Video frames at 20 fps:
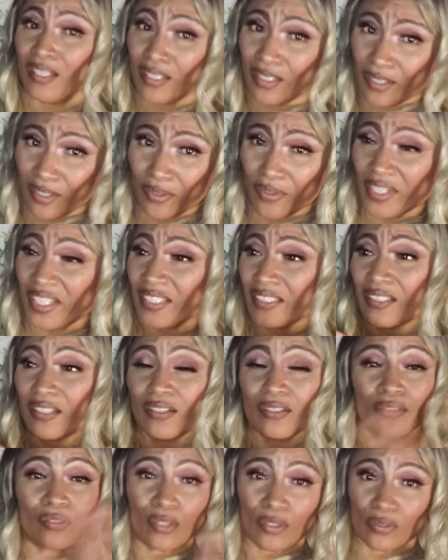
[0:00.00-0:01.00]
Go ahead and
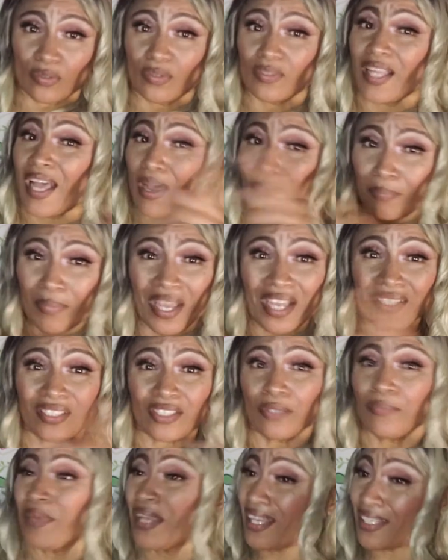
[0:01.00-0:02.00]
go. Go. I'll pack
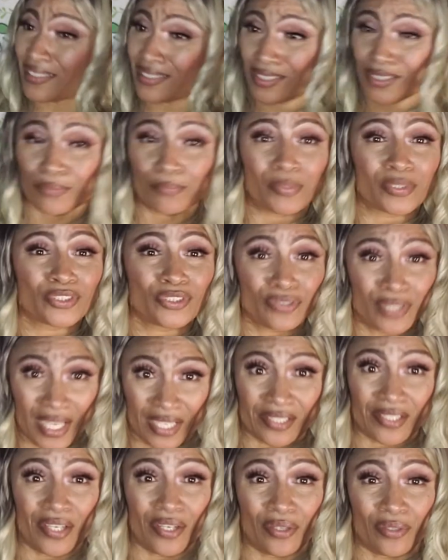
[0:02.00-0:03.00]
your bags, but you got
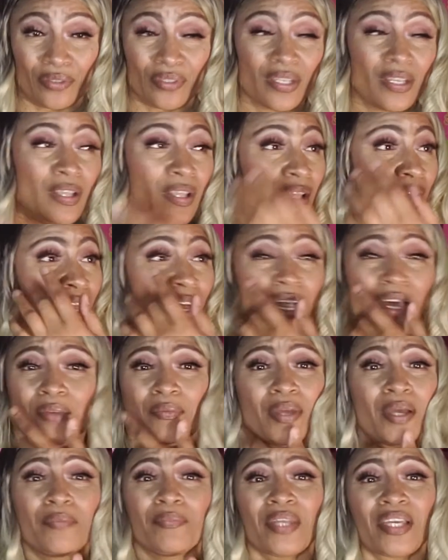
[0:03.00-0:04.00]
to go.
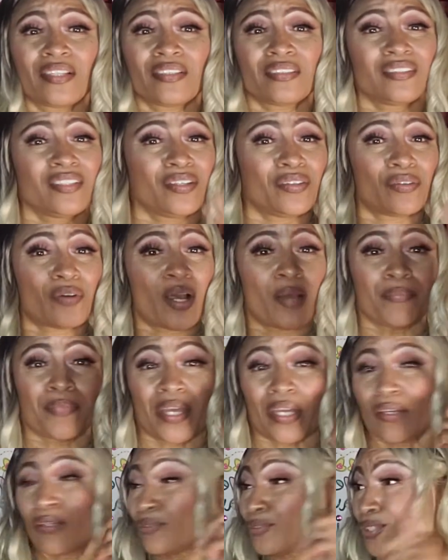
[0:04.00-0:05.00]
I'm not. No, I'm
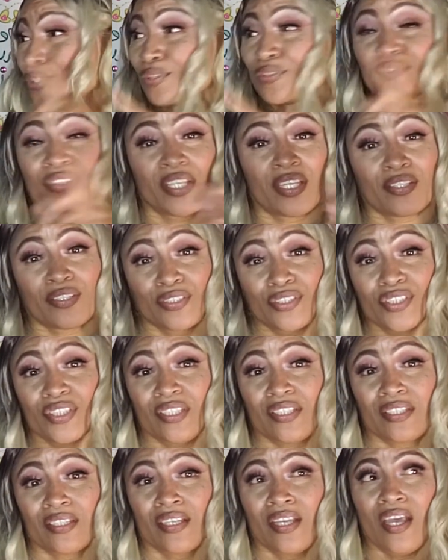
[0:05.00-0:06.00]
not gonna turn the other
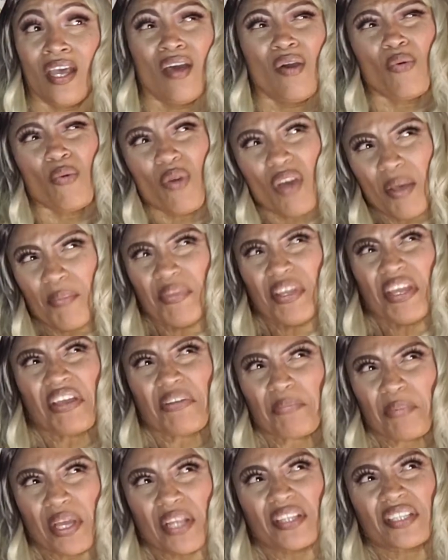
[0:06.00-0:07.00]
cheek. Well, I mean, I
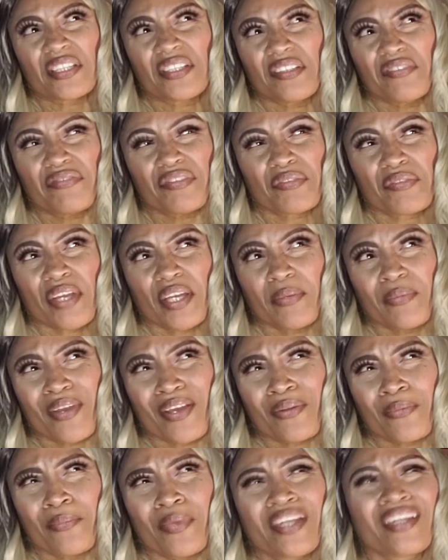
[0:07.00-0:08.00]
probably could for the right
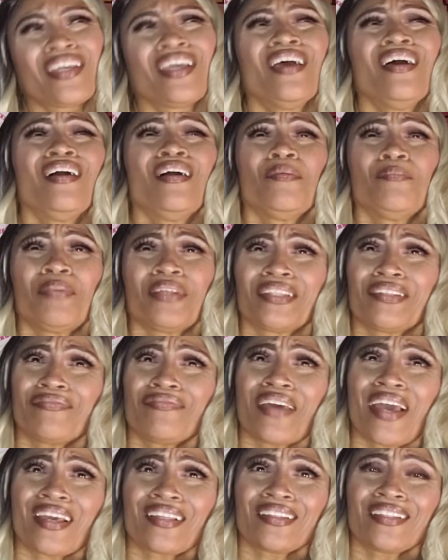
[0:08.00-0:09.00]
amount of money, but the
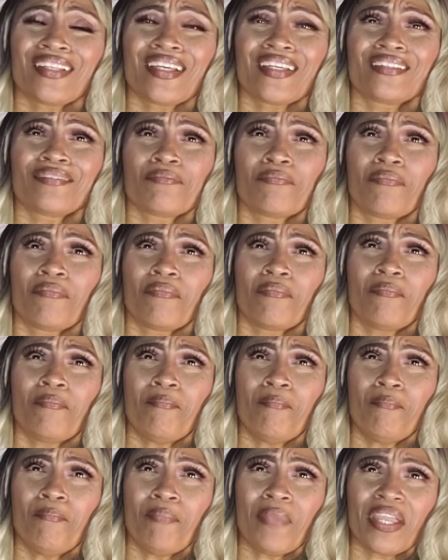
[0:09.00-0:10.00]
fact that
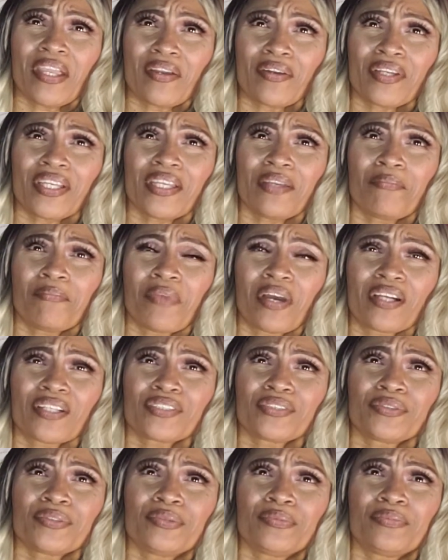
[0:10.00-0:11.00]
Mary and
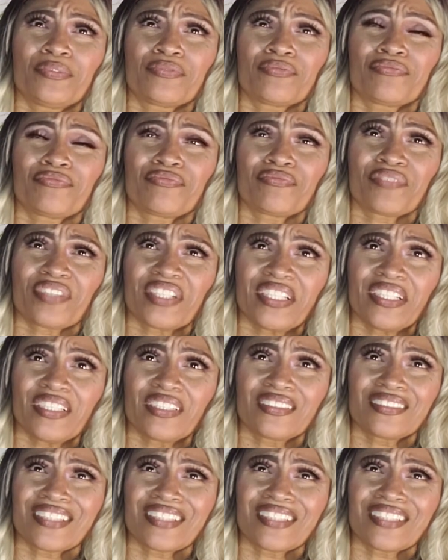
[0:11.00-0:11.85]
Marjorie were friends.